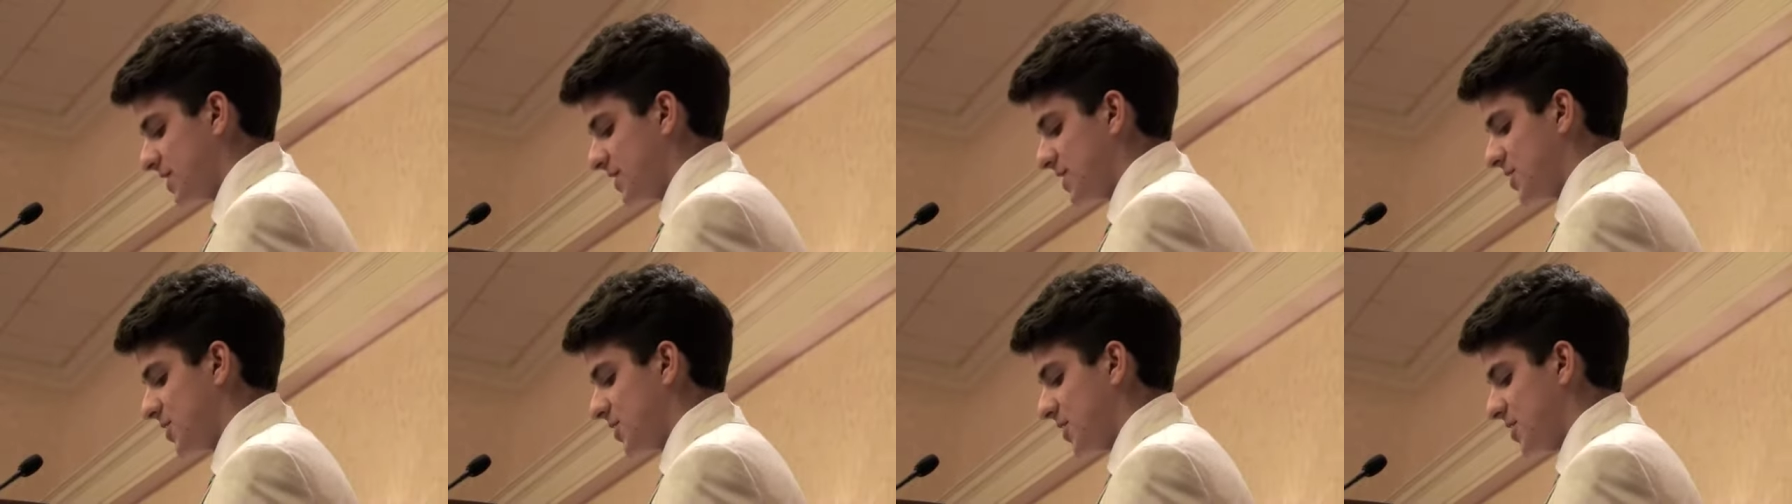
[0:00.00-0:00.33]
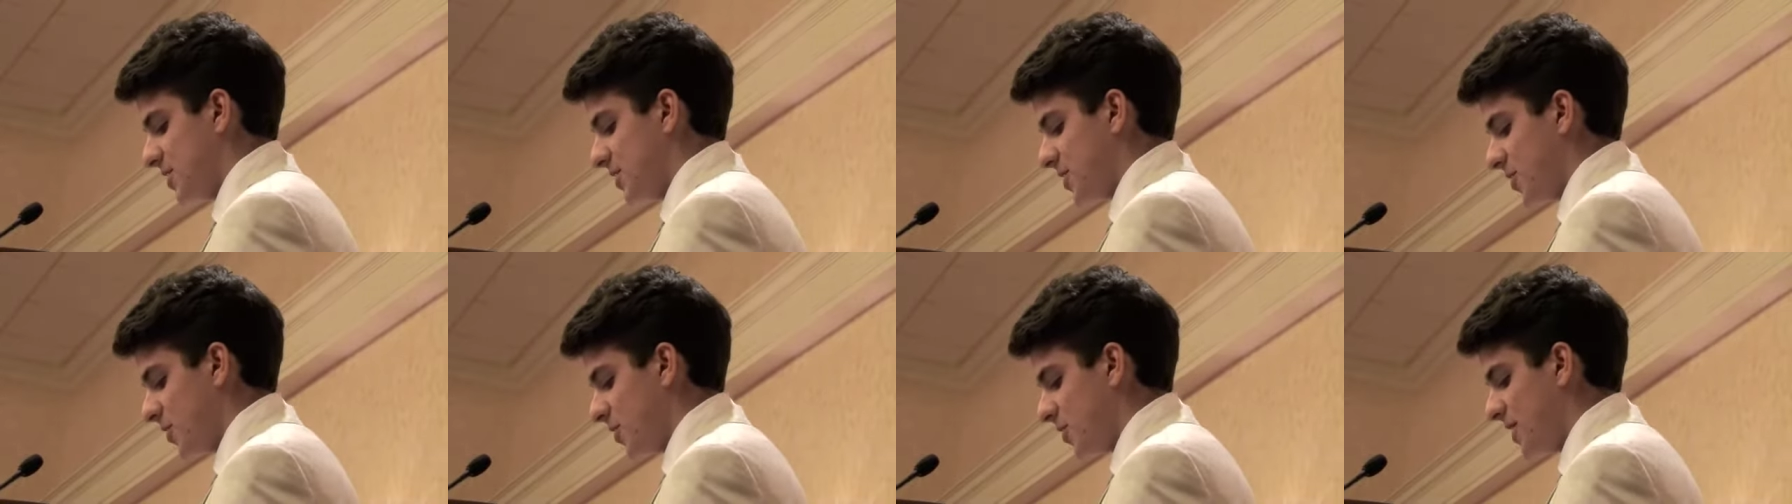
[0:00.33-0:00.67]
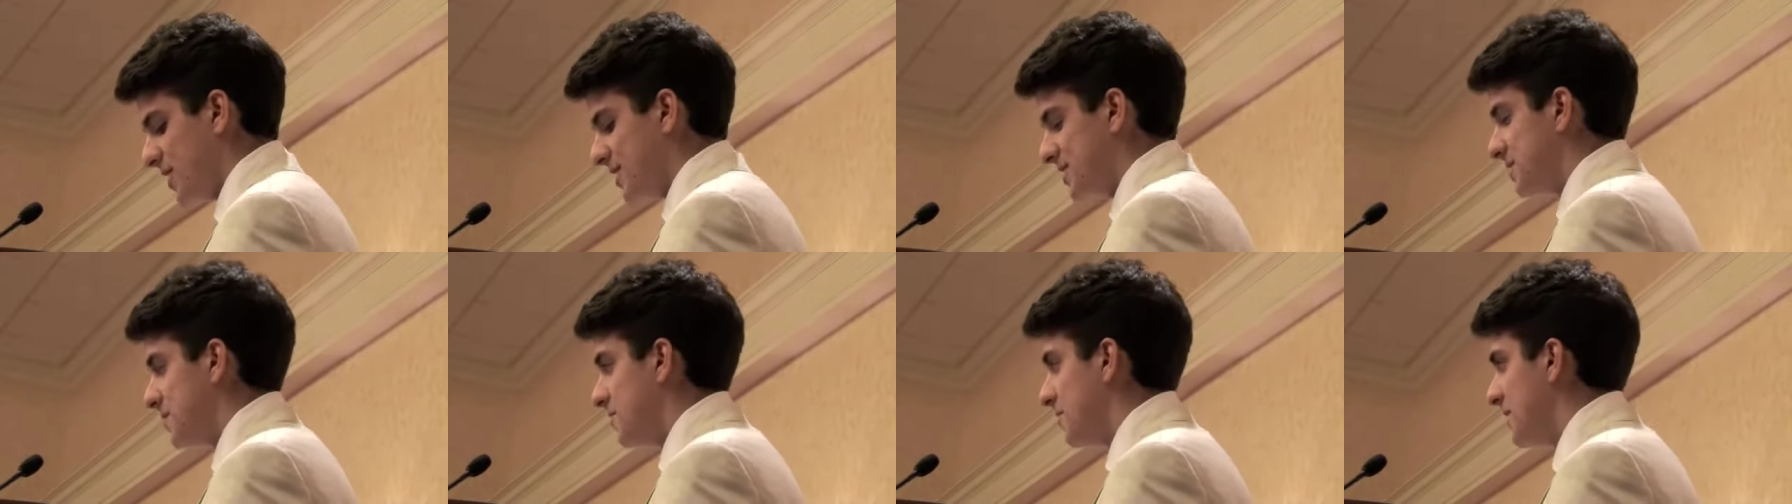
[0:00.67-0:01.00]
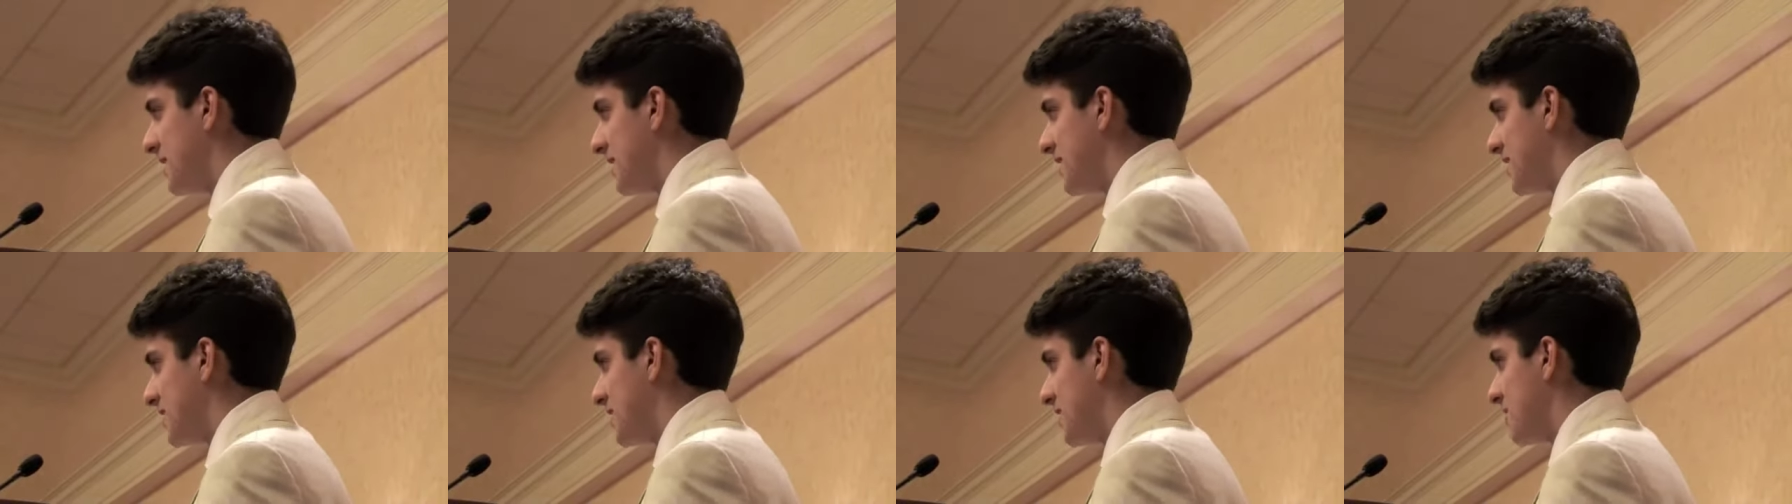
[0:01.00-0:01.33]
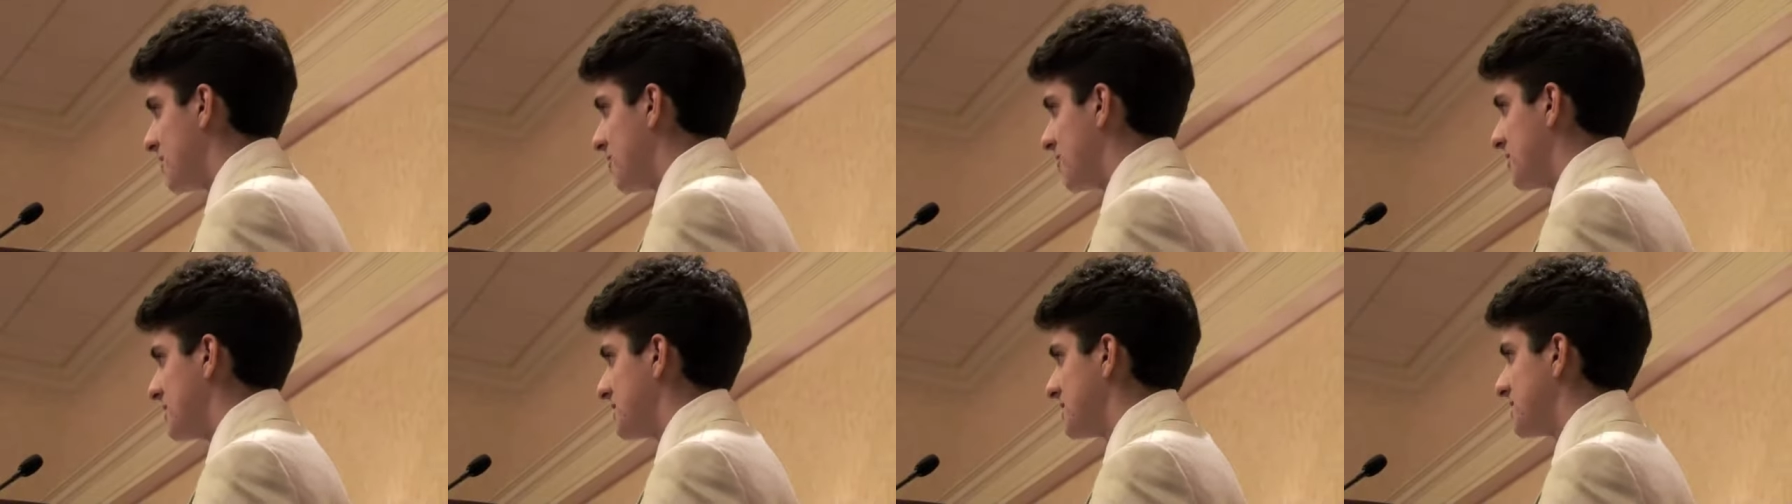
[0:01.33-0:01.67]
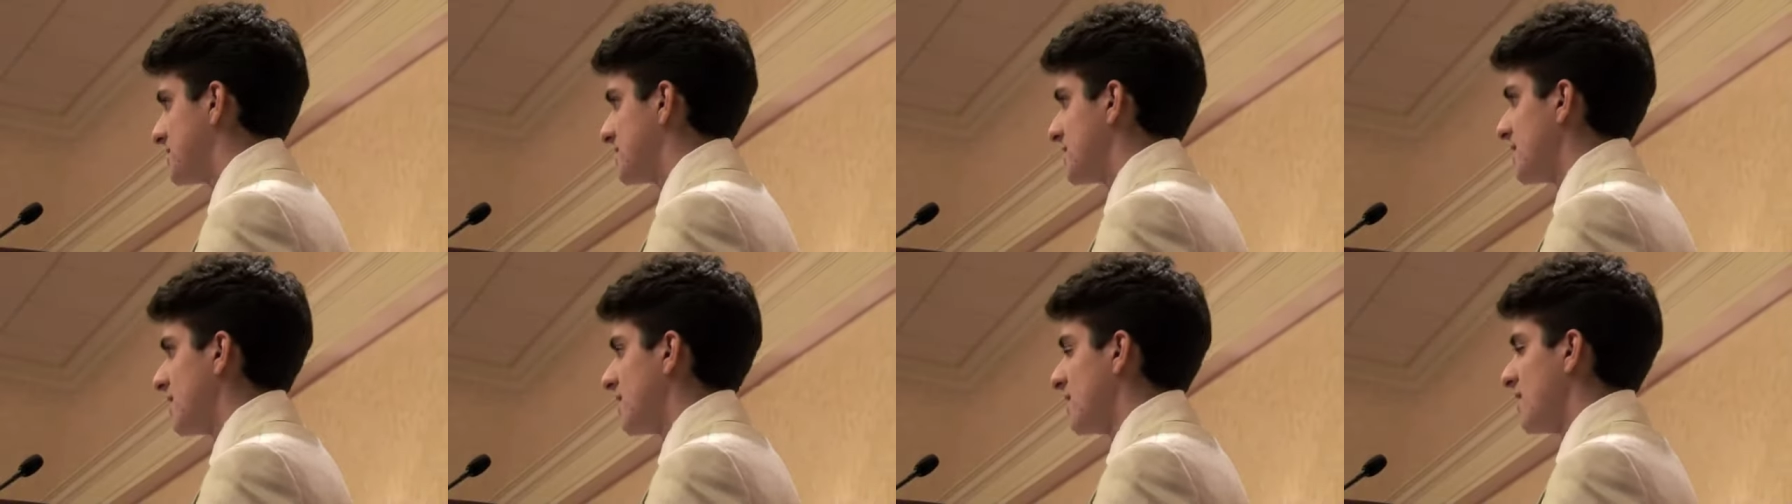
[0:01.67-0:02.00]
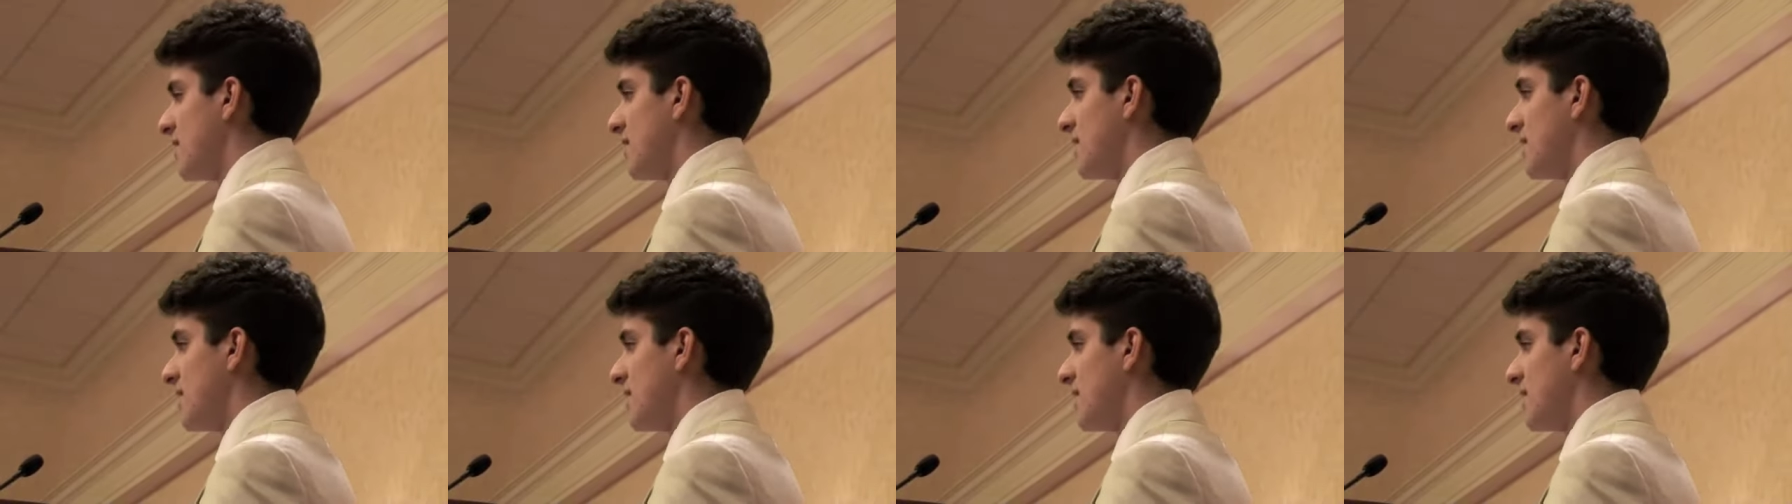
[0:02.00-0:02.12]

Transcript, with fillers: a deterrent to many terrorists.